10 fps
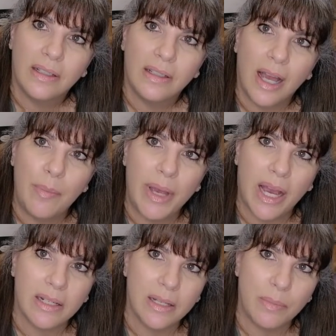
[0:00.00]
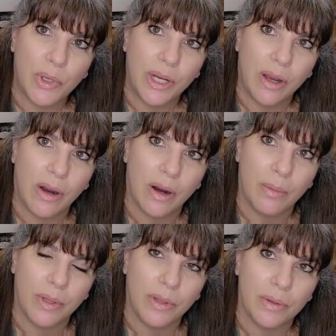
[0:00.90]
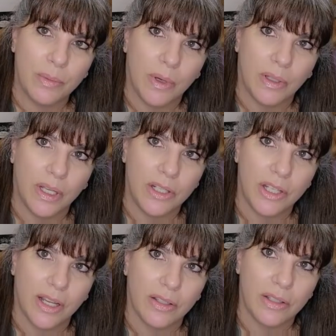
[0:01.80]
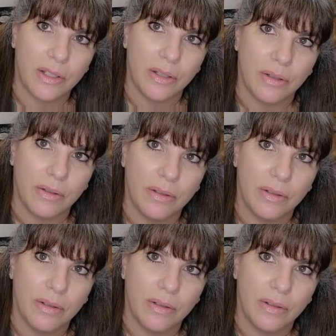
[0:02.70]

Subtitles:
I packed it pretty hard with those walnut shells too.